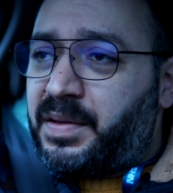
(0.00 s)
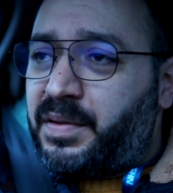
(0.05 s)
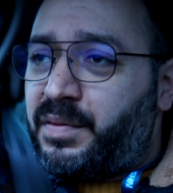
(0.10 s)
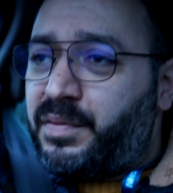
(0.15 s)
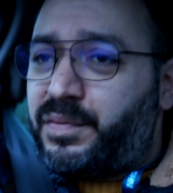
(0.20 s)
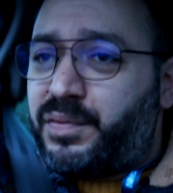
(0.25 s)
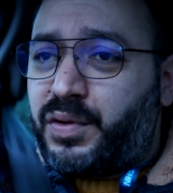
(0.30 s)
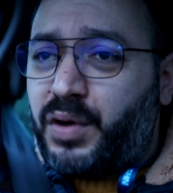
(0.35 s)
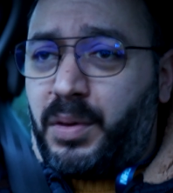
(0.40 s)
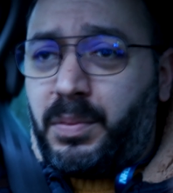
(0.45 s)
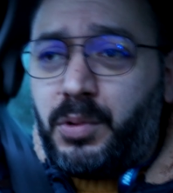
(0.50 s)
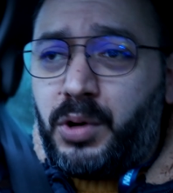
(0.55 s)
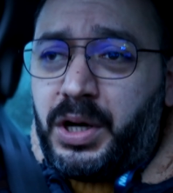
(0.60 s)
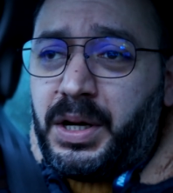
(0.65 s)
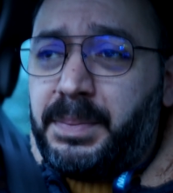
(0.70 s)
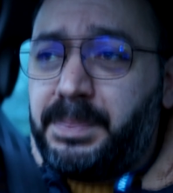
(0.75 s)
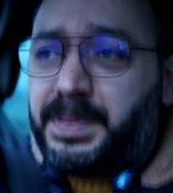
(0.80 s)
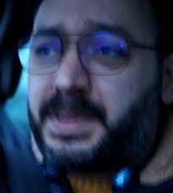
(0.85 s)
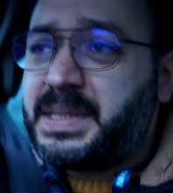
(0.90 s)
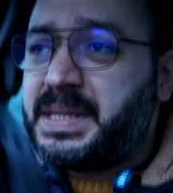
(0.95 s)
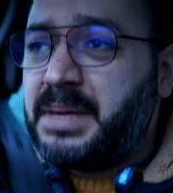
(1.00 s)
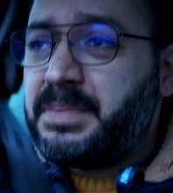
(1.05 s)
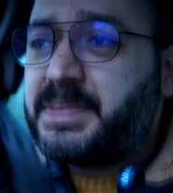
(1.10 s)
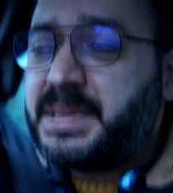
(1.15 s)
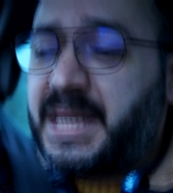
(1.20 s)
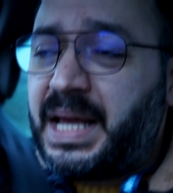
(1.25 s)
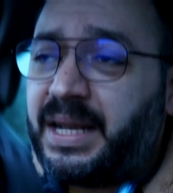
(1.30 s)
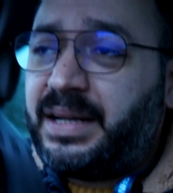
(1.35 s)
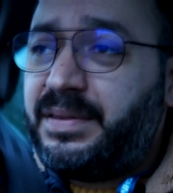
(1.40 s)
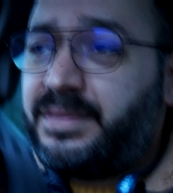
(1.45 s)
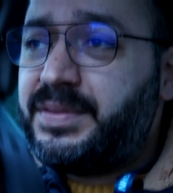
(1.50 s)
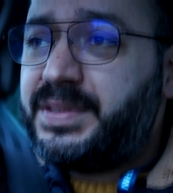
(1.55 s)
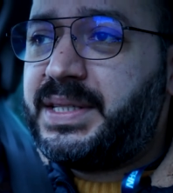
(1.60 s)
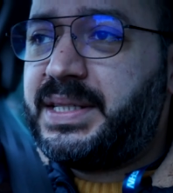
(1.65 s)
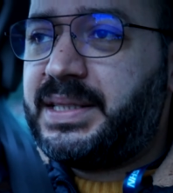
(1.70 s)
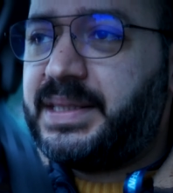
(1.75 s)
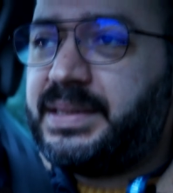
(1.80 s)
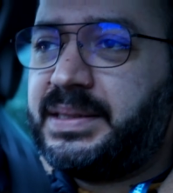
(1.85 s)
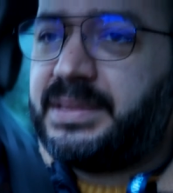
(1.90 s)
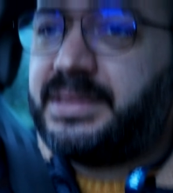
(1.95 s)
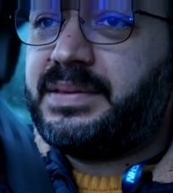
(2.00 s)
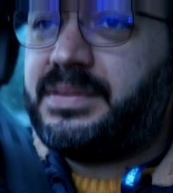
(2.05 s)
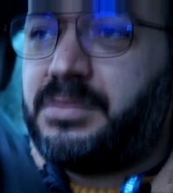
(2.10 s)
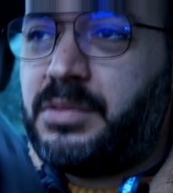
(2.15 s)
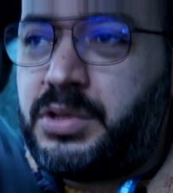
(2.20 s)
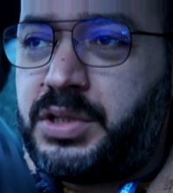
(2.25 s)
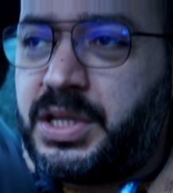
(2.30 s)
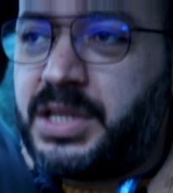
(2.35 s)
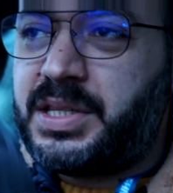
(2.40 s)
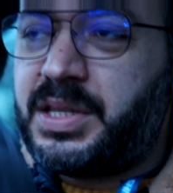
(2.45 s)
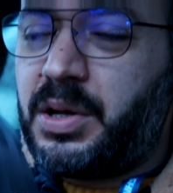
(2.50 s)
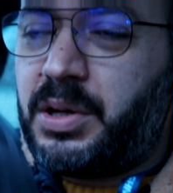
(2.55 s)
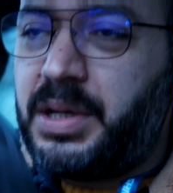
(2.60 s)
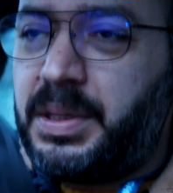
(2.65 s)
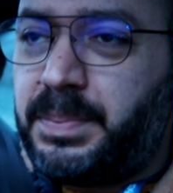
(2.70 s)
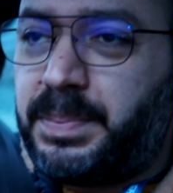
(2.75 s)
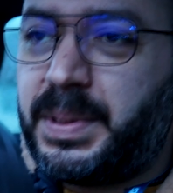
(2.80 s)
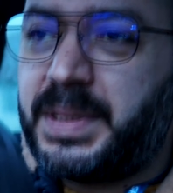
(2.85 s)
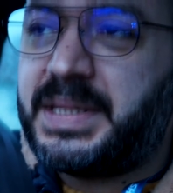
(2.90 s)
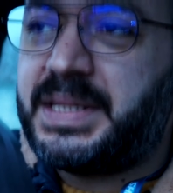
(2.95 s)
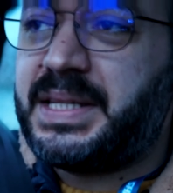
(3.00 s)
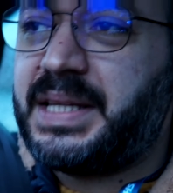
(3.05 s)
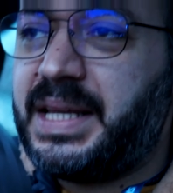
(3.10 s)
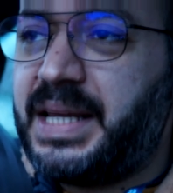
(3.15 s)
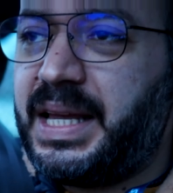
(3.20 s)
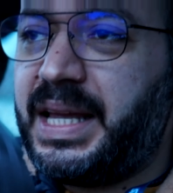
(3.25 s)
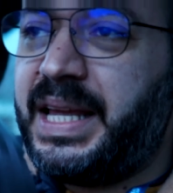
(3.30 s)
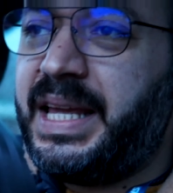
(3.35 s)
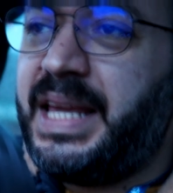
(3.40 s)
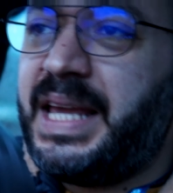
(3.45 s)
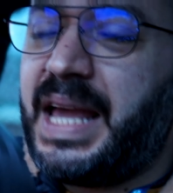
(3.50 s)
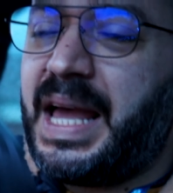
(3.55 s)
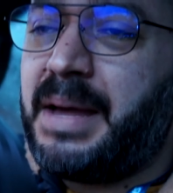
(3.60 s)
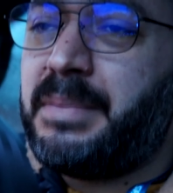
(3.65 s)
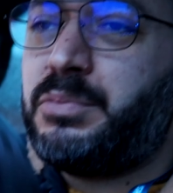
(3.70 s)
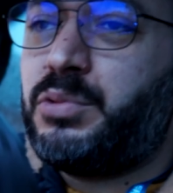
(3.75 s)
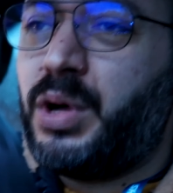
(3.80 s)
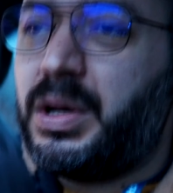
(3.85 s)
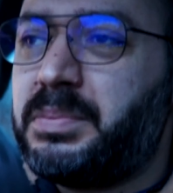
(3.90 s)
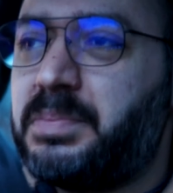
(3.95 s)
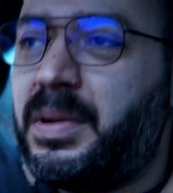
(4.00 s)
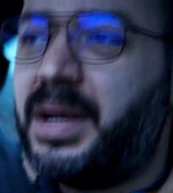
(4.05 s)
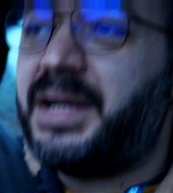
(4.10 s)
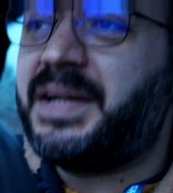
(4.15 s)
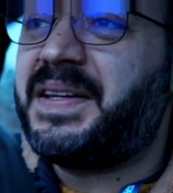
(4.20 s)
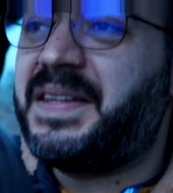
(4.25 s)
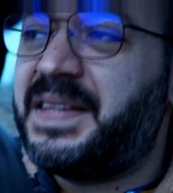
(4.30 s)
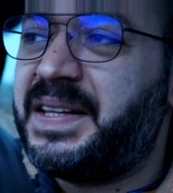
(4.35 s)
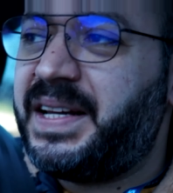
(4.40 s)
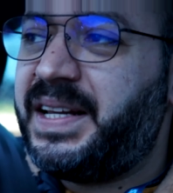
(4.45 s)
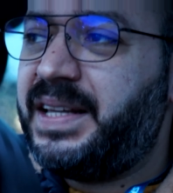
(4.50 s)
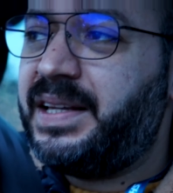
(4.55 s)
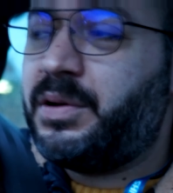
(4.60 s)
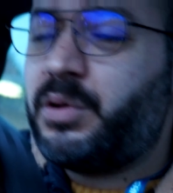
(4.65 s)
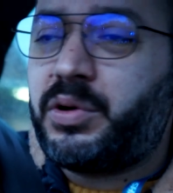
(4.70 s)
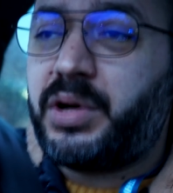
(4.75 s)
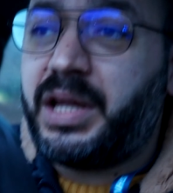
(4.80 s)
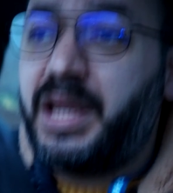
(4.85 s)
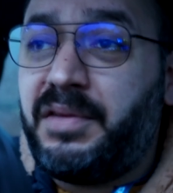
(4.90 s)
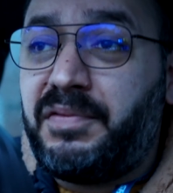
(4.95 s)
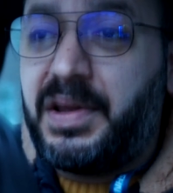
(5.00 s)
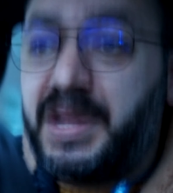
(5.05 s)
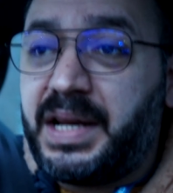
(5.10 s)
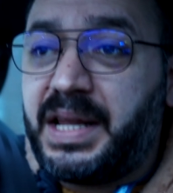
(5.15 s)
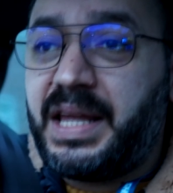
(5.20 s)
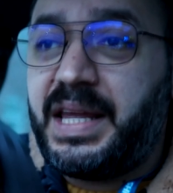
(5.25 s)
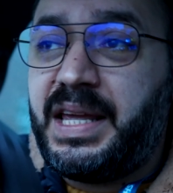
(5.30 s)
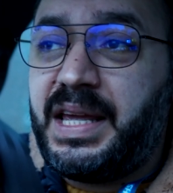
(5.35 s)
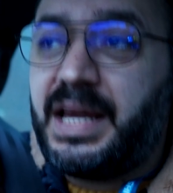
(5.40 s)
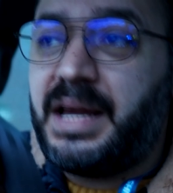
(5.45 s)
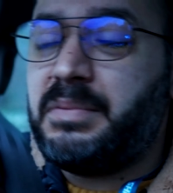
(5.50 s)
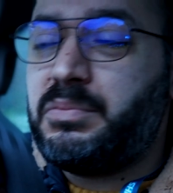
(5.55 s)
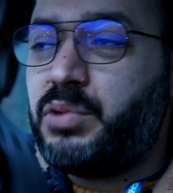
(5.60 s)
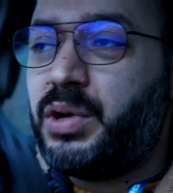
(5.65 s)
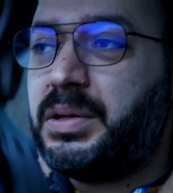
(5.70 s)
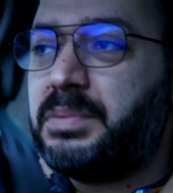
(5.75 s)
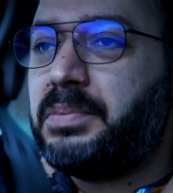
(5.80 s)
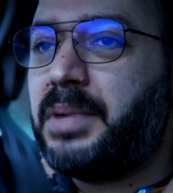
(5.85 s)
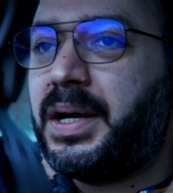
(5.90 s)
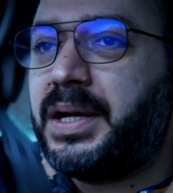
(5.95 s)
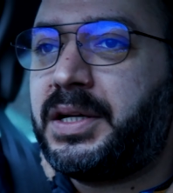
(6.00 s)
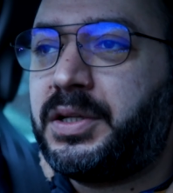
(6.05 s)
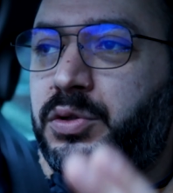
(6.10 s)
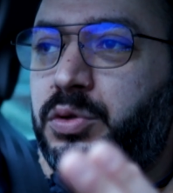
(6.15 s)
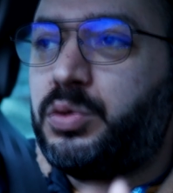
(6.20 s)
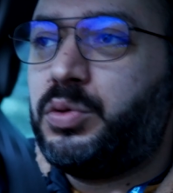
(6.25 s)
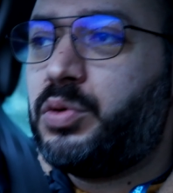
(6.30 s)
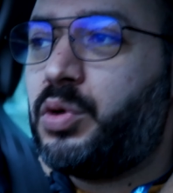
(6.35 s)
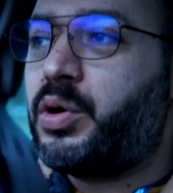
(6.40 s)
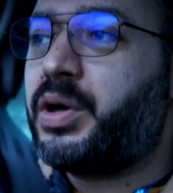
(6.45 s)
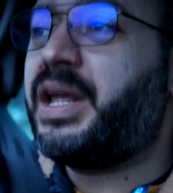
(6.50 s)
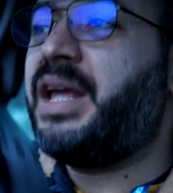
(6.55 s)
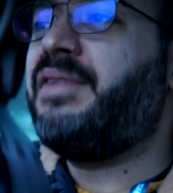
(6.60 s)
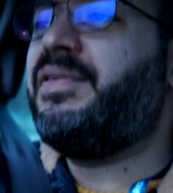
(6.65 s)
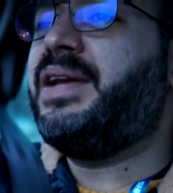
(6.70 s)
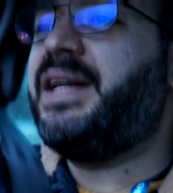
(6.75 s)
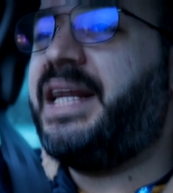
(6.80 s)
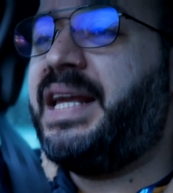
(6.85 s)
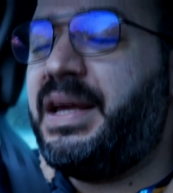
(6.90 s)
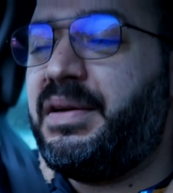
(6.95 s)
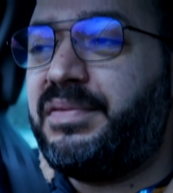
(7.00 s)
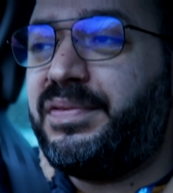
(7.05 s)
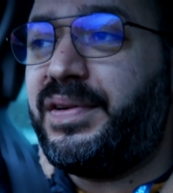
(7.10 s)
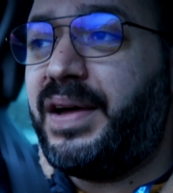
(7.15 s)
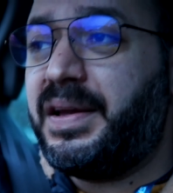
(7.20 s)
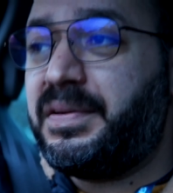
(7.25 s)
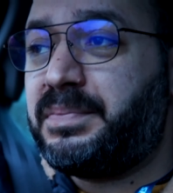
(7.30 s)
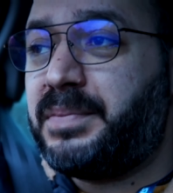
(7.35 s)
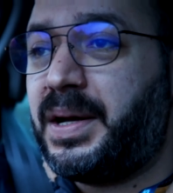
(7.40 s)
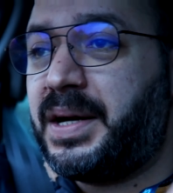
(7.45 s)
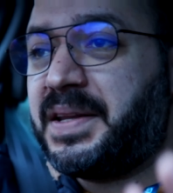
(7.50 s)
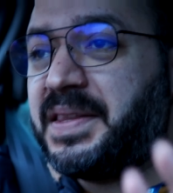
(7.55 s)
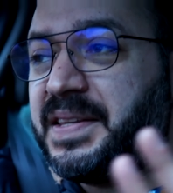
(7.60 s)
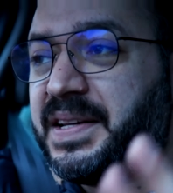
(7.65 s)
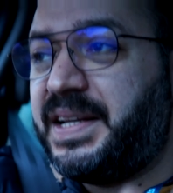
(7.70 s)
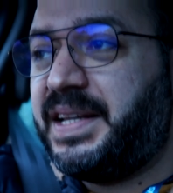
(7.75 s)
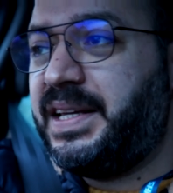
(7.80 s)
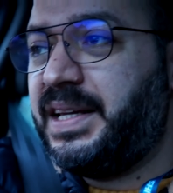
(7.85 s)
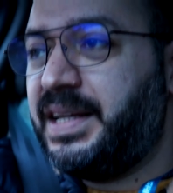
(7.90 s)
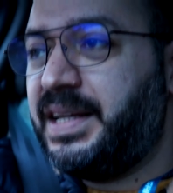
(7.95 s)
From Olympus themselves, which is the Olympus EM1 Mark III, or even EM1 Mark II, or even EM5 Mark III,